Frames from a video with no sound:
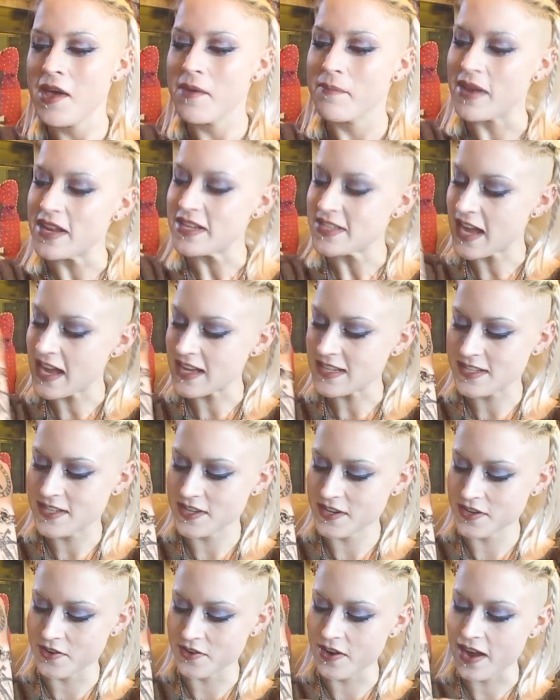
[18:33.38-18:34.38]
My
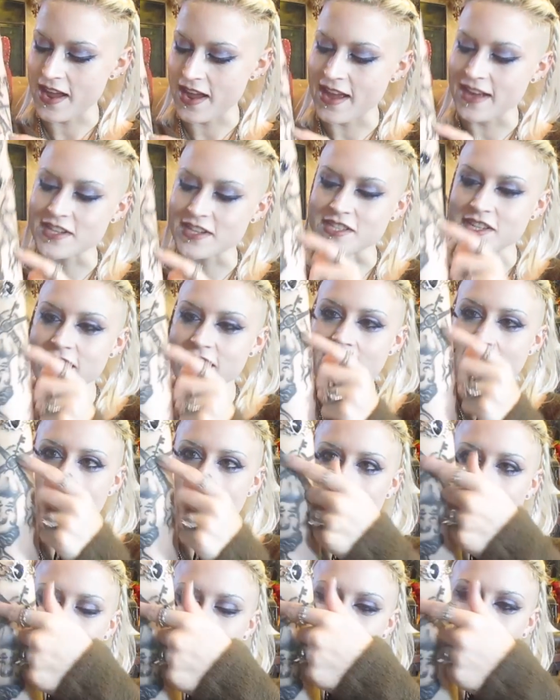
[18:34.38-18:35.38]
tattoo, I actually
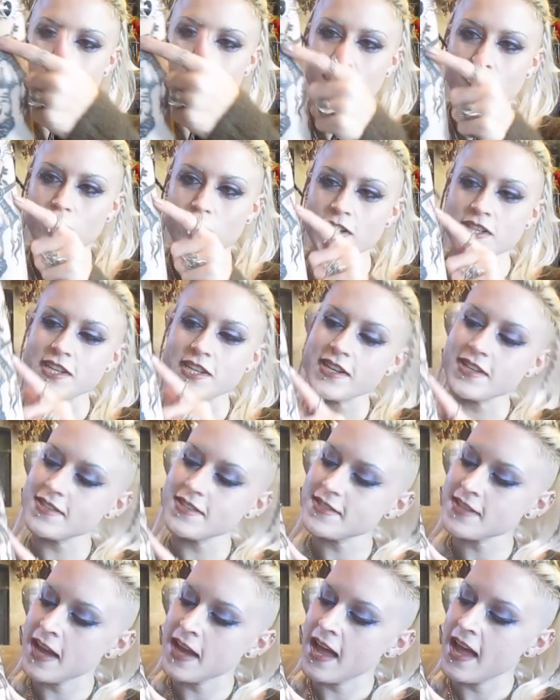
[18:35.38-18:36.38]
have the two
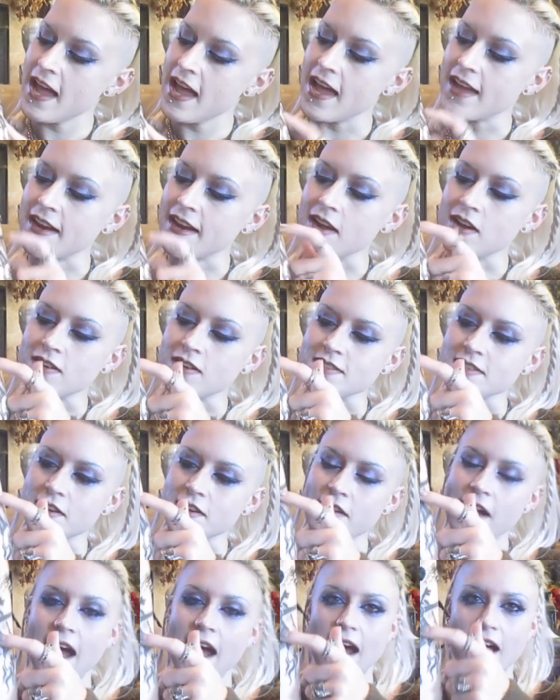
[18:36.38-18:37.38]
torches and I
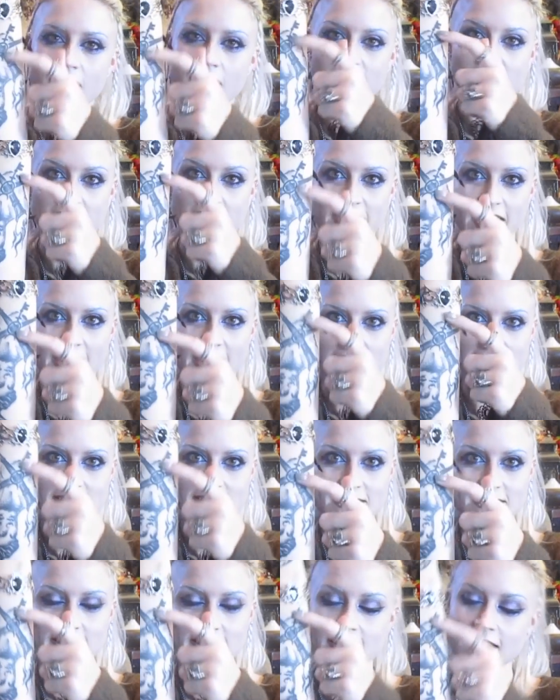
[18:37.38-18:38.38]
also have the gate,
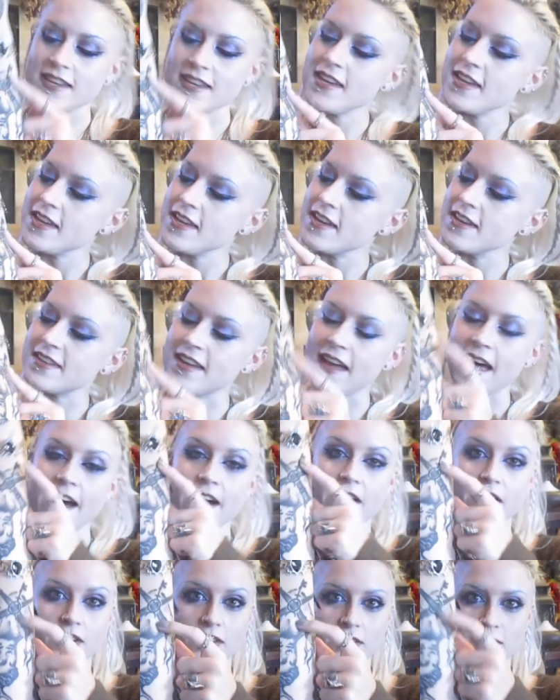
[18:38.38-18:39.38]
the key to
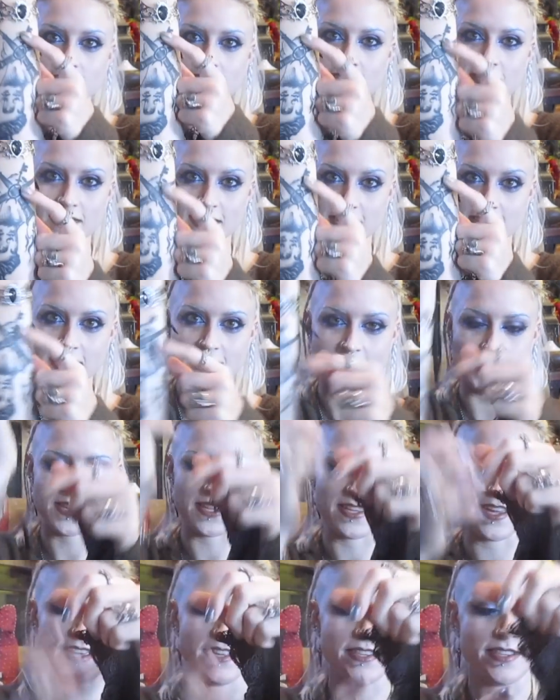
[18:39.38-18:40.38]
hell, the key to
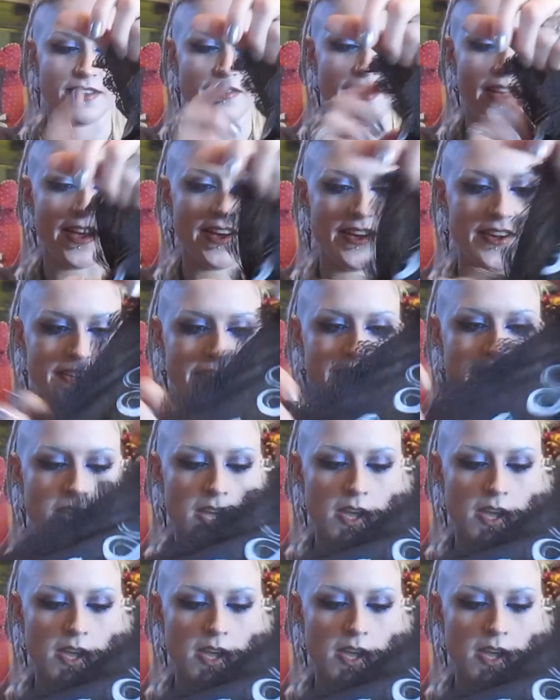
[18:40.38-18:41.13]
the gates of hell,